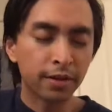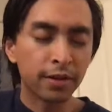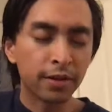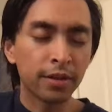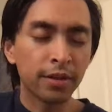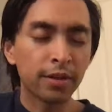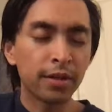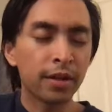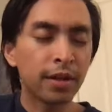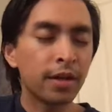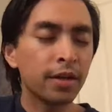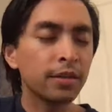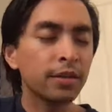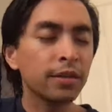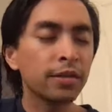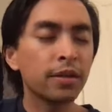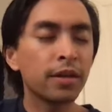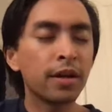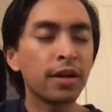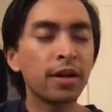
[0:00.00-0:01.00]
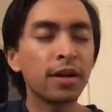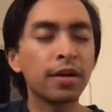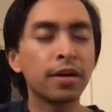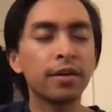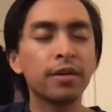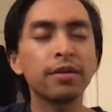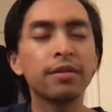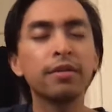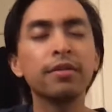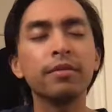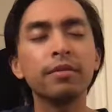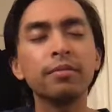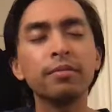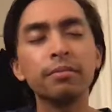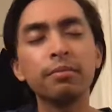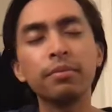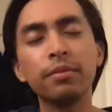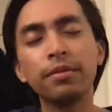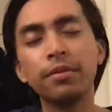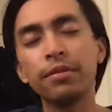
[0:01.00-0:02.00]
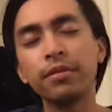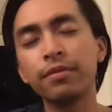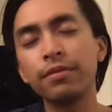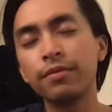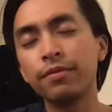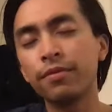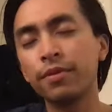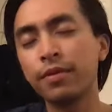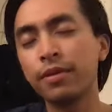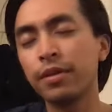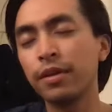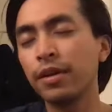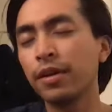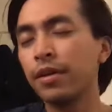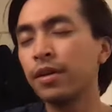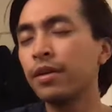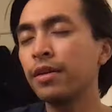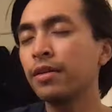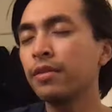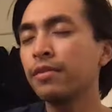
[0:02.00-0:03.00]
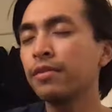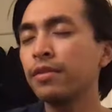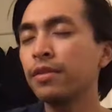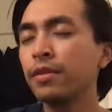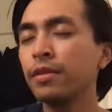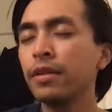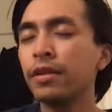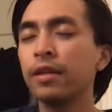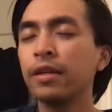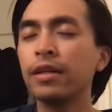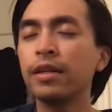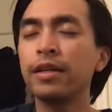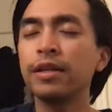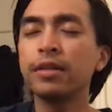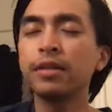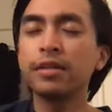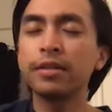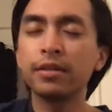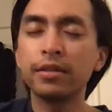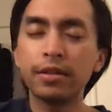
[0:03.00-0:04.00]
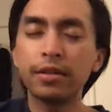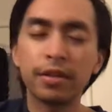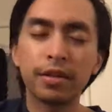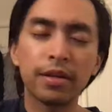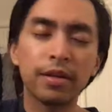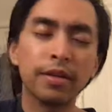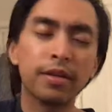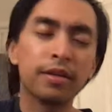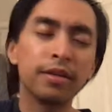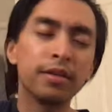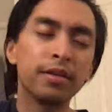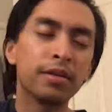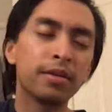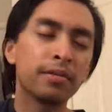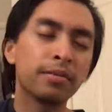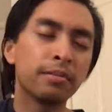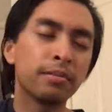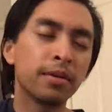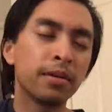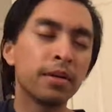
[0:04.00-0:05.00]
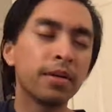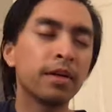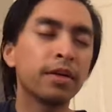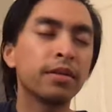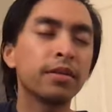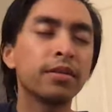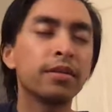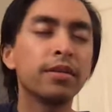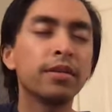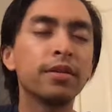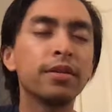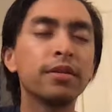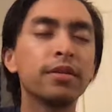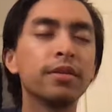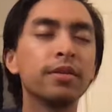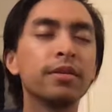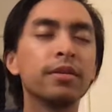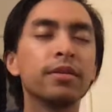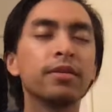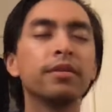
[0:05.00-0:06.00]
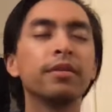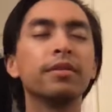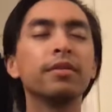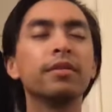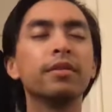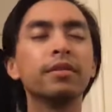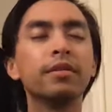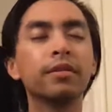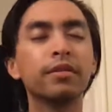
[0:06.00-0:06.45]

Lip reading: can our time be forever and a day, my dear?